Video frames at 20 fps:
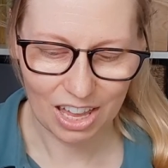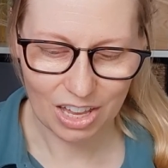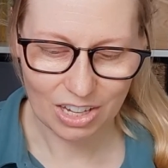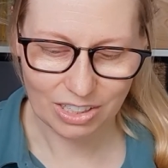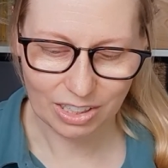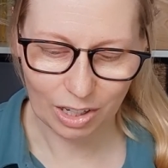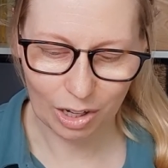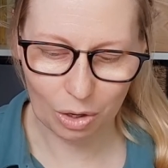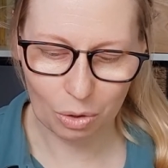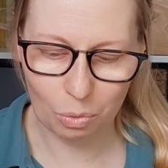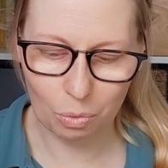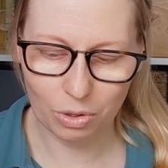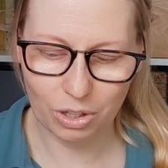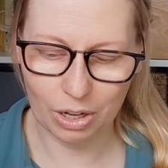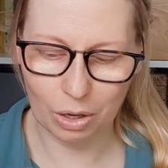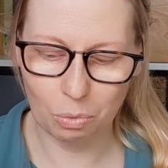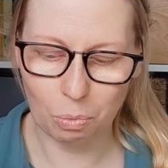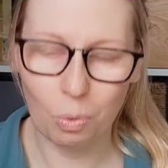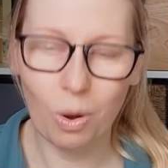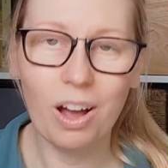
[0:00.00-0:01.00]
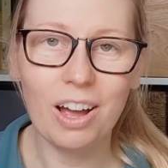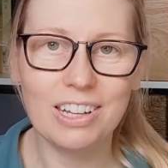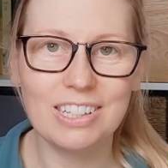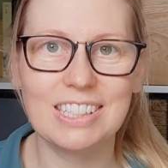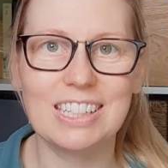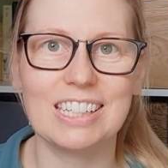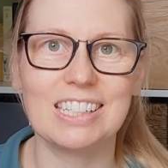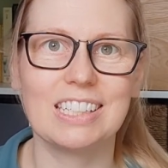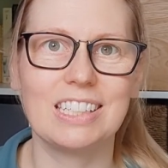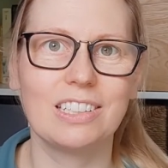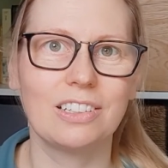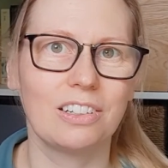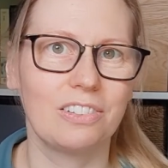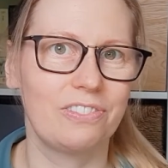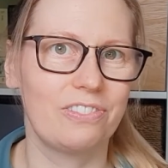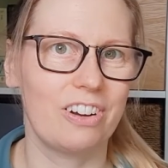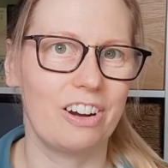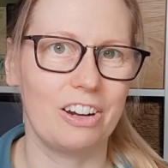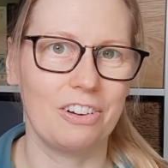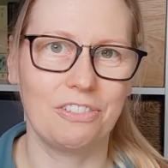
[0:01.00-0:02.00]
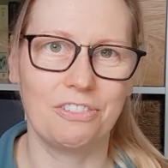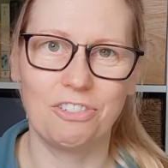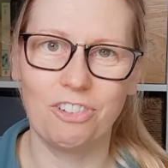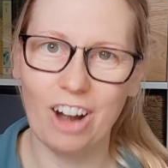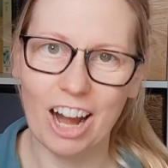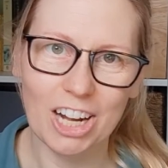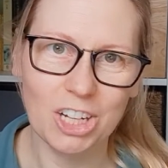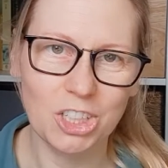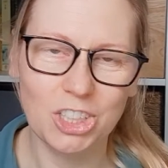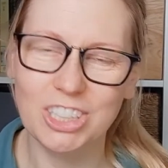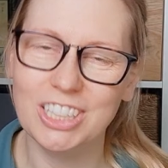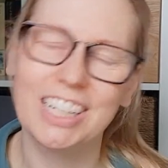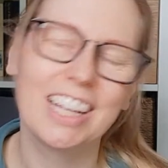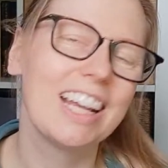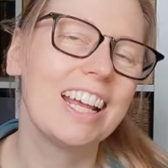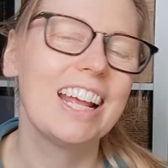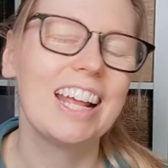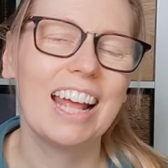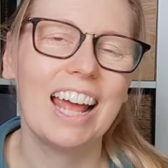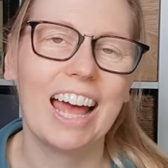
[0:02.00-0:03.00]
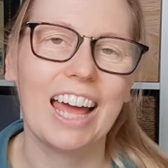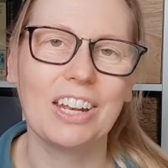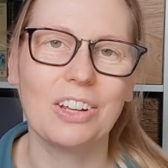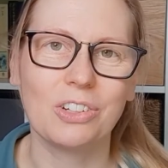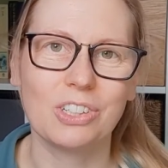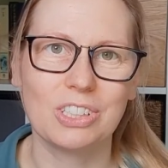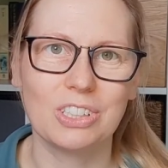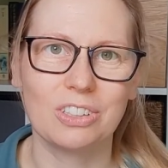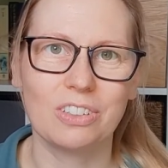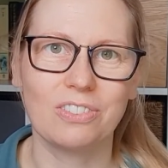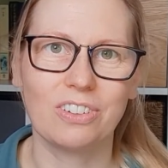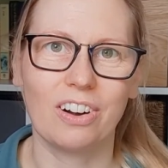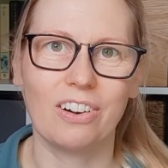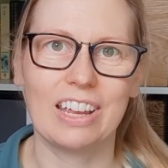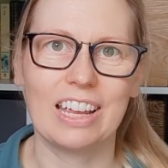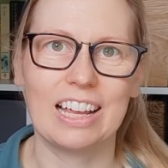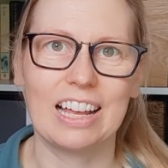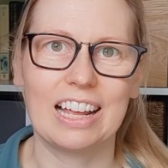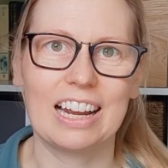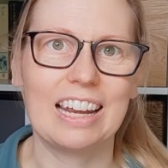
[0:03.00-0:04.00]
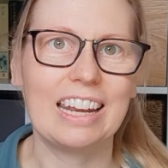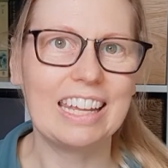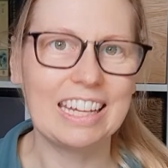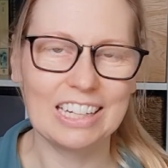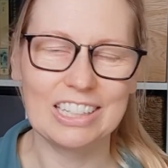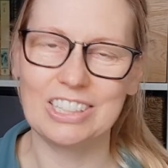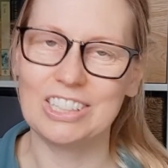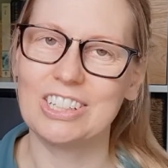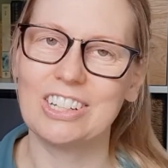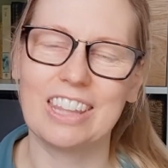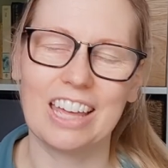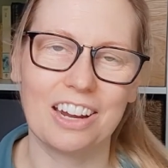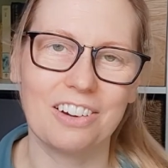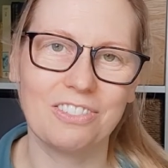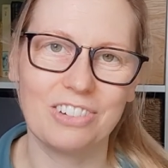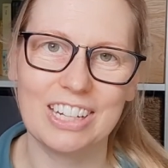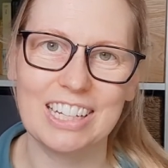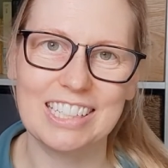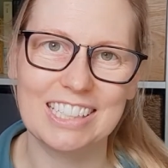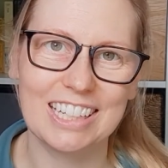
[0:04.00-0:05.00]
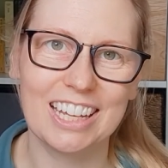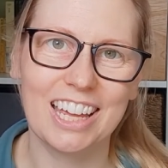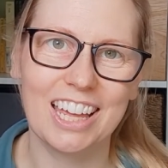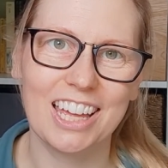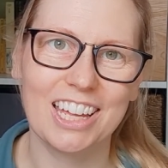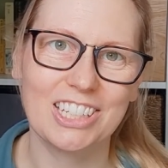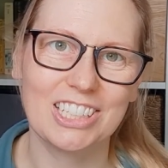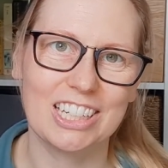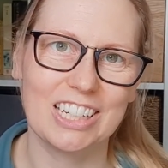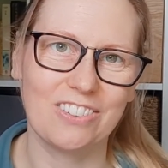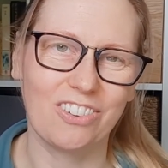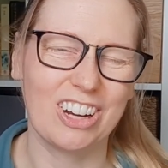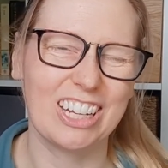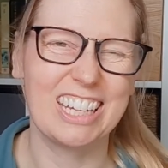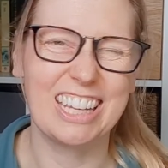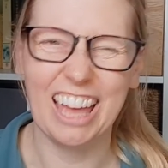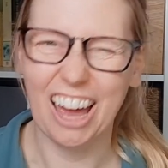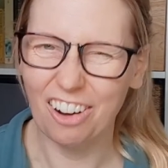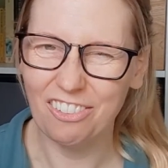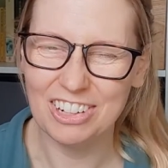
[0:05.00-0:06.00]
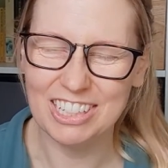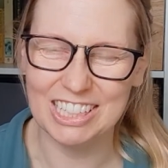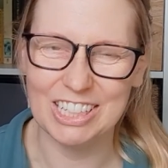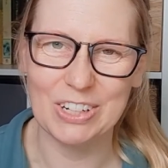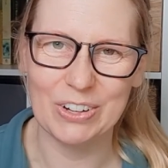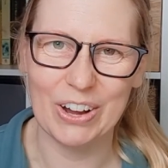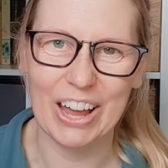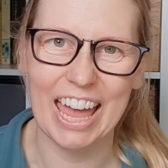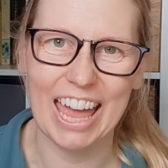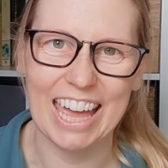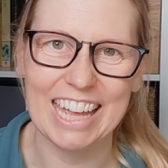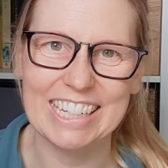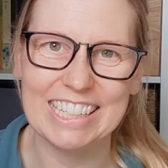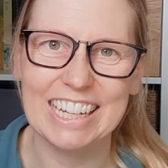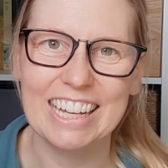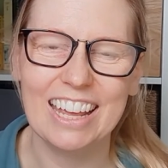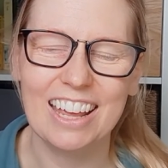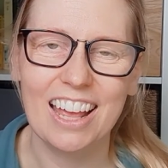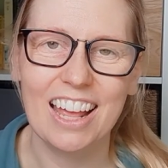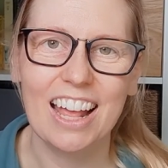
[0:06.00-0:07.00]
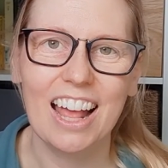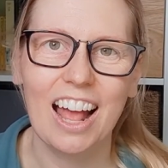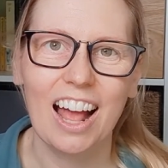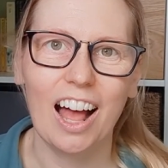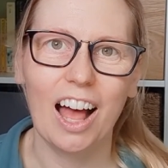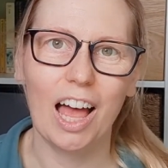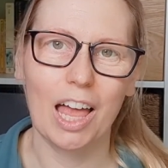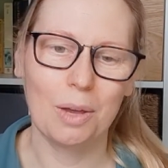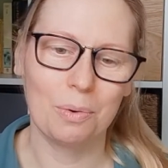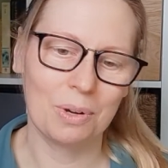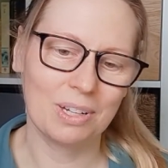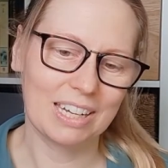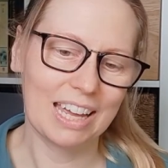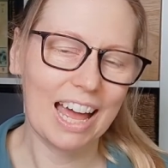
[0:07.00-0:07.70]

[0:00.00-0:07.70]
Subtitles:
So, you know, whilst it's still very fresh and you're still very linked to that research and it's very current in your head, I would